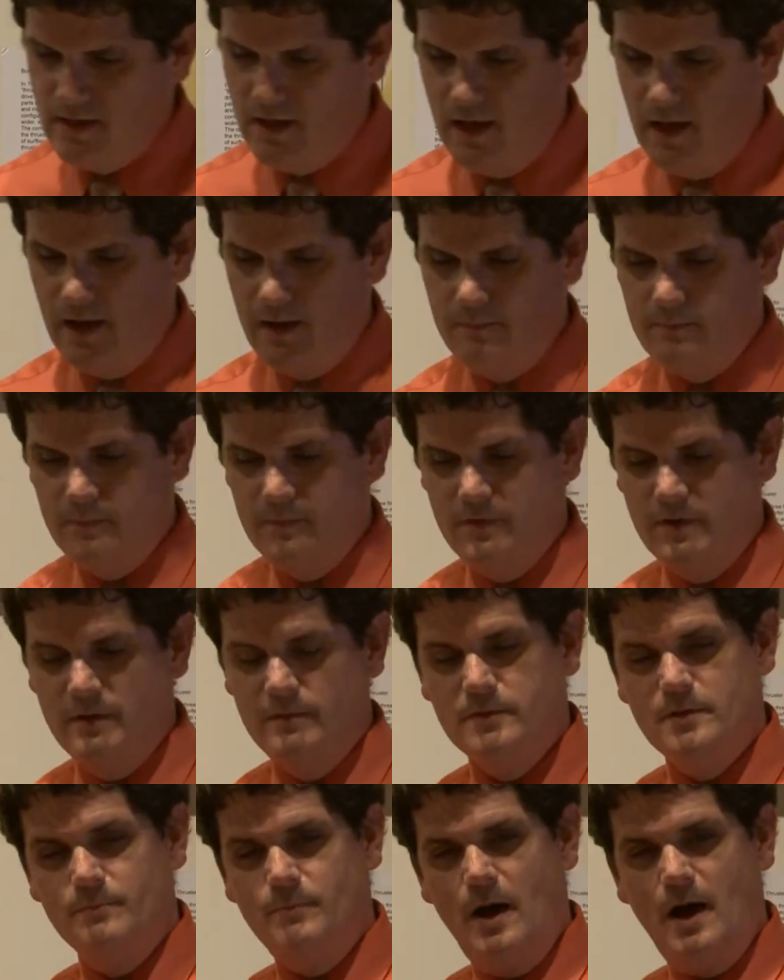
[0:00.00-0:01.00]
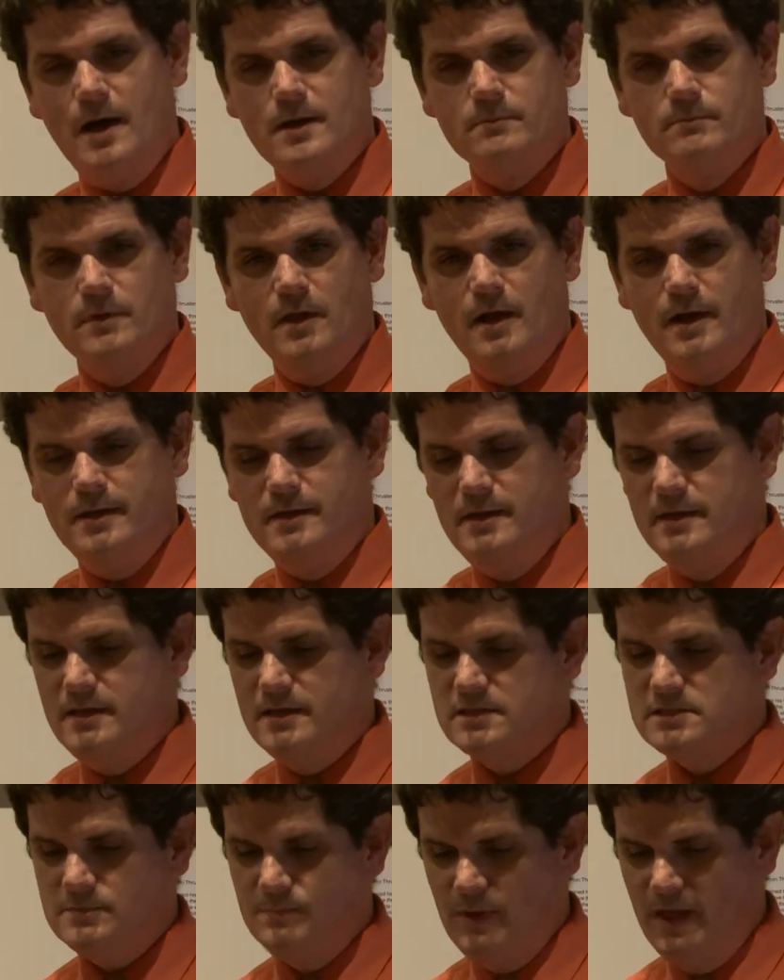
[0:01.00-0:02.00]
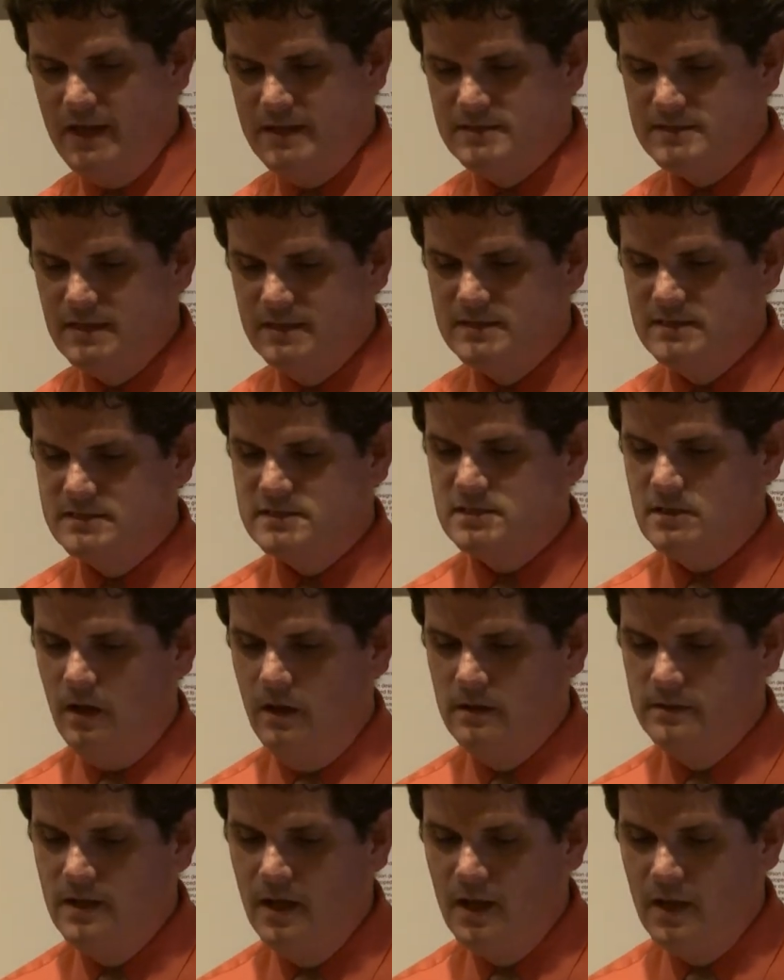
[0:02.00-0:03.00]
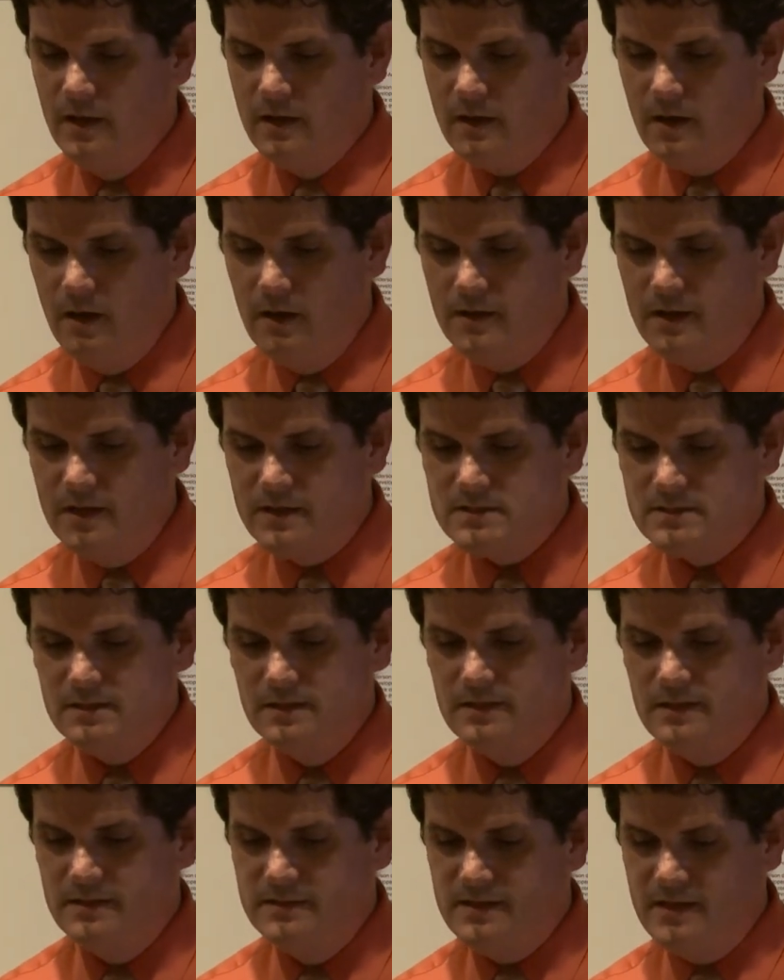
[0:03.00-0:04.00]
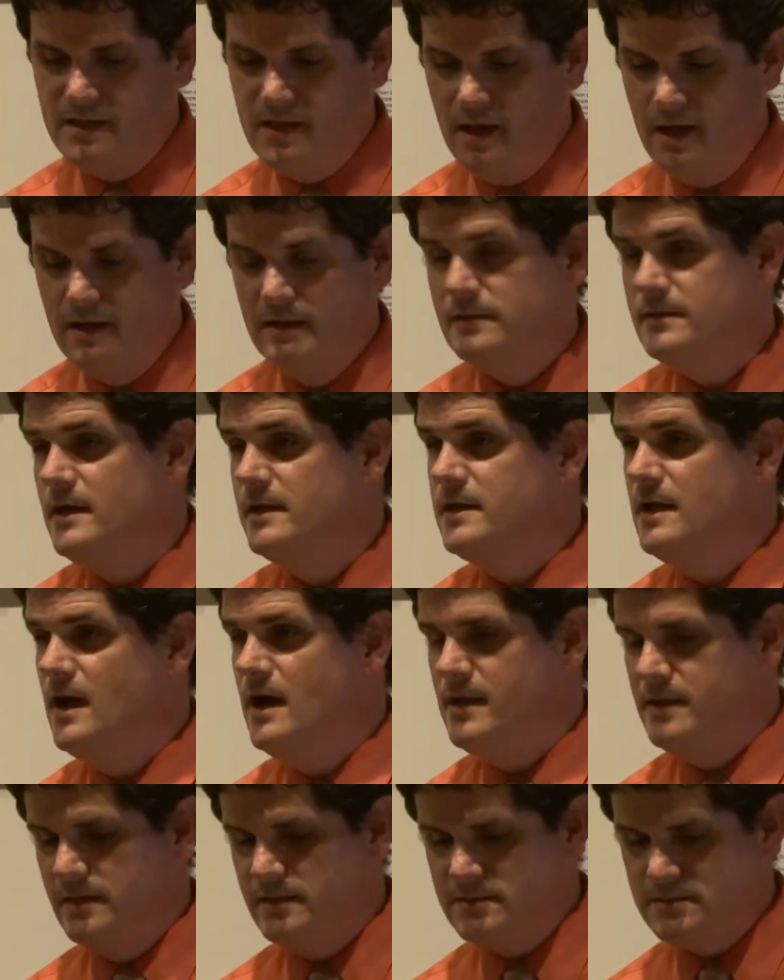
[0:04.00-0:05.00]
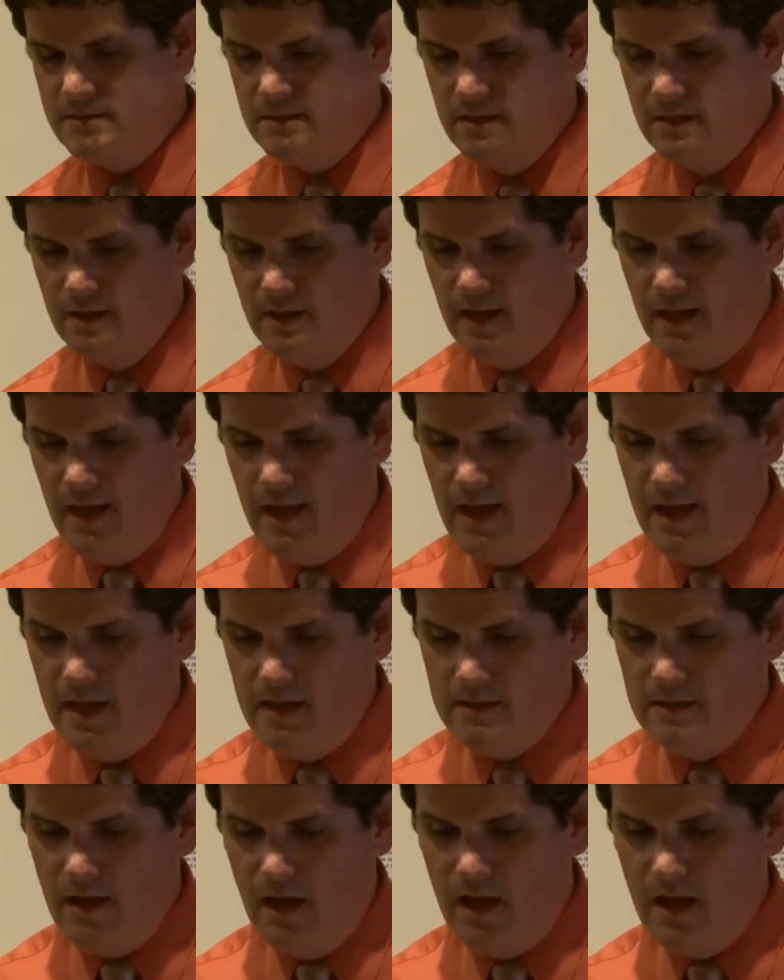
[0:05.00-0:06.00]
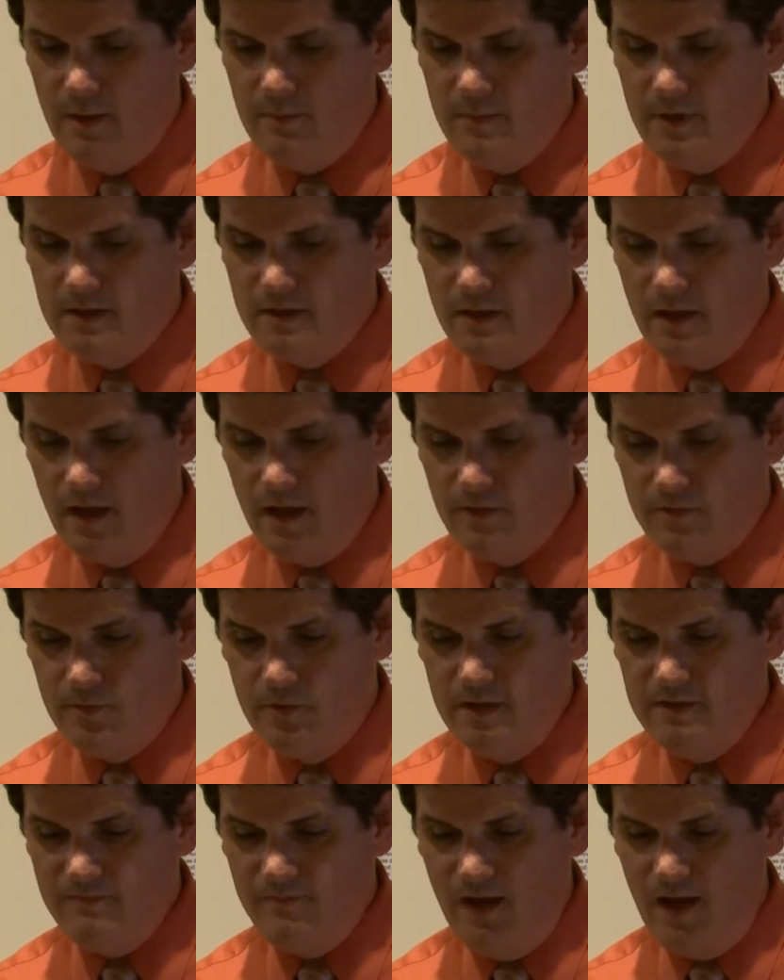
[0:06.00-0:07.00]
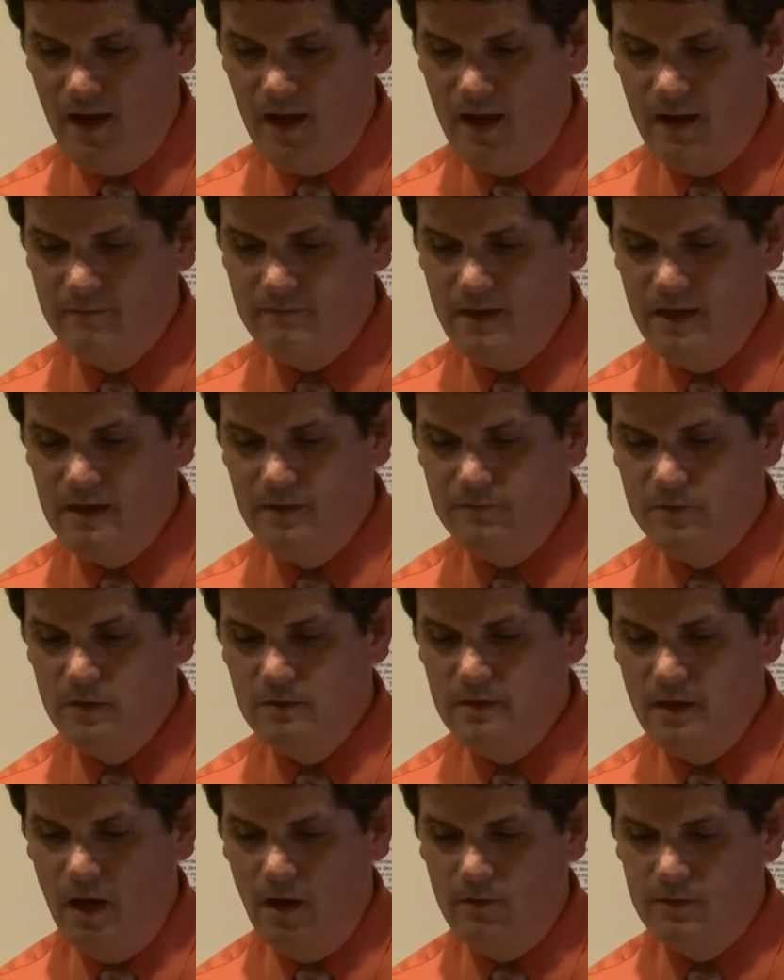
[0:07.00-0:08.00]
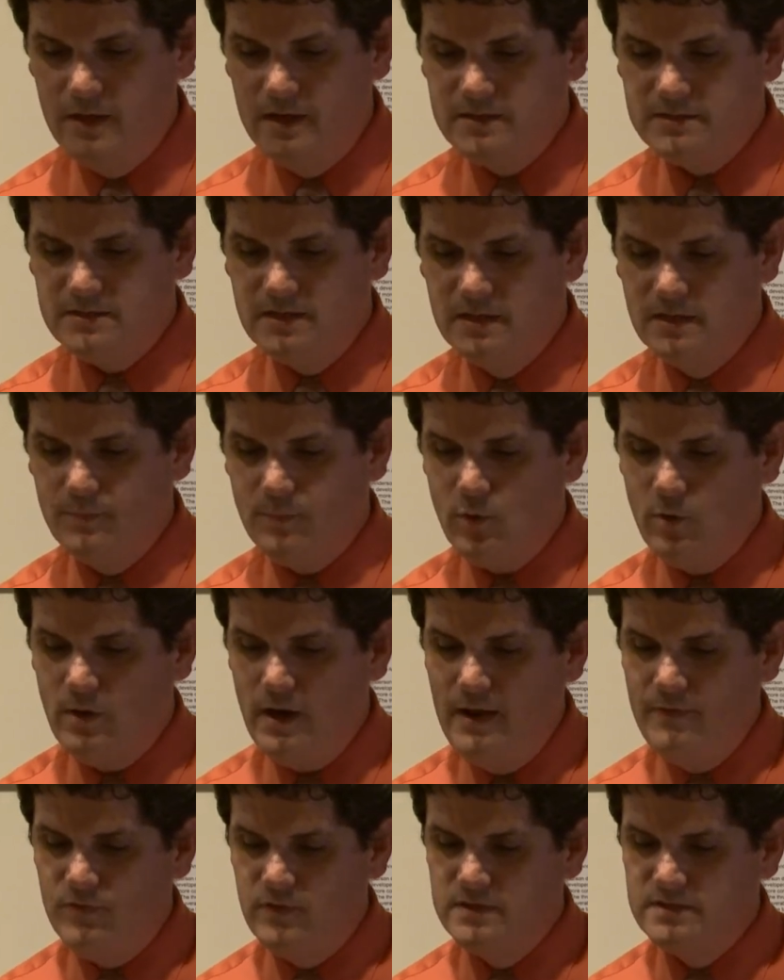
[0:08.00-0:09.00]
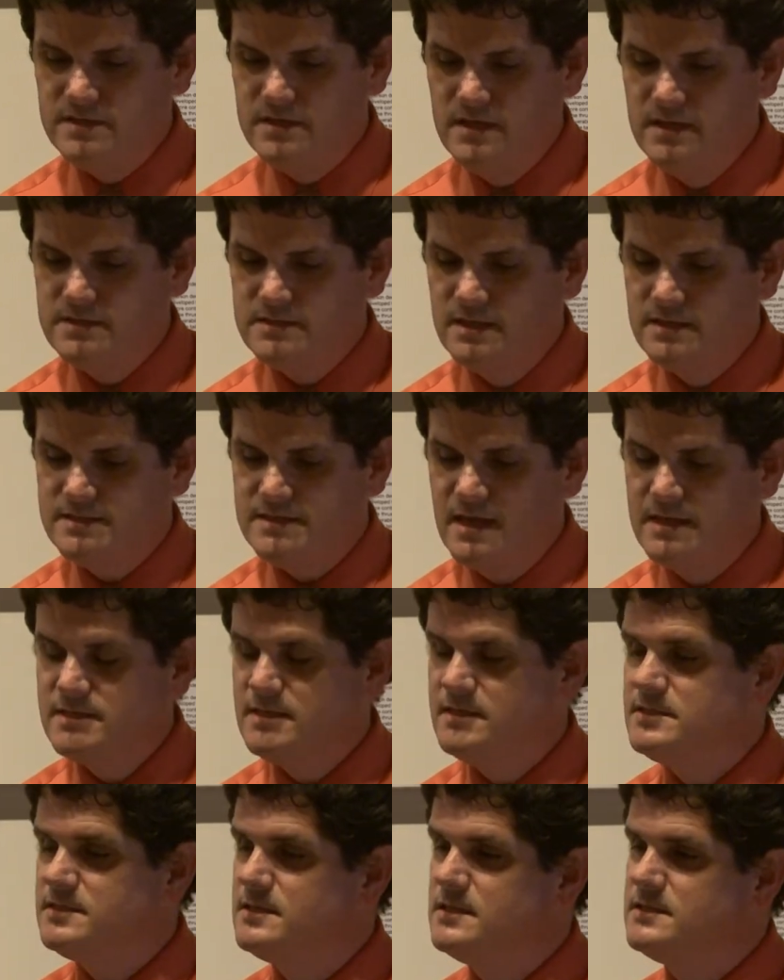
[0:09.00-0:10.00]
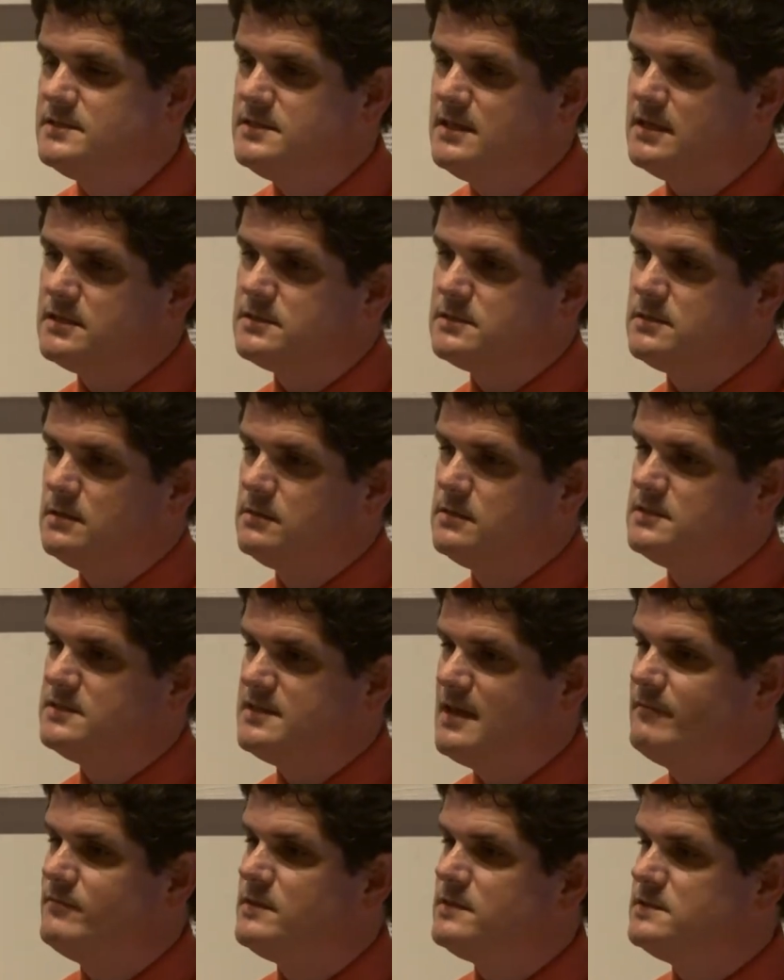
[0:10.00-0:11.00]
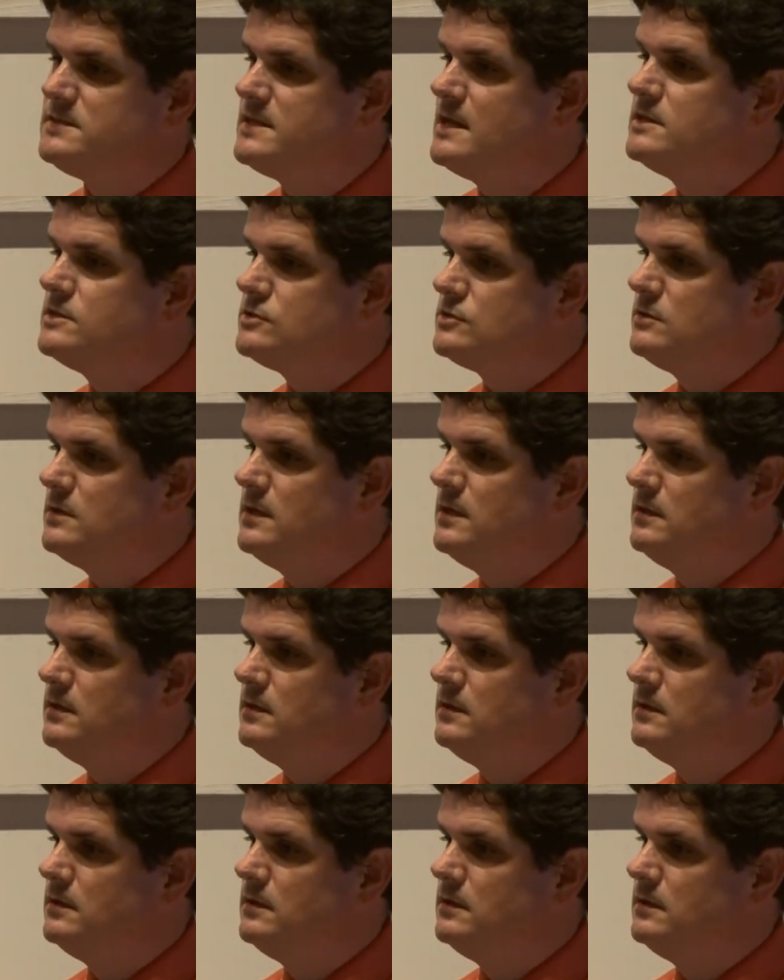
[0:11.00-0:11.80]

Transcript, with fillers: the, um, the, the, bottom line and explains that this is called Codex Laudianus, uh, and um, uh, 35. And if you notice, in the parentheses, it says it's the 6th of the 7th century.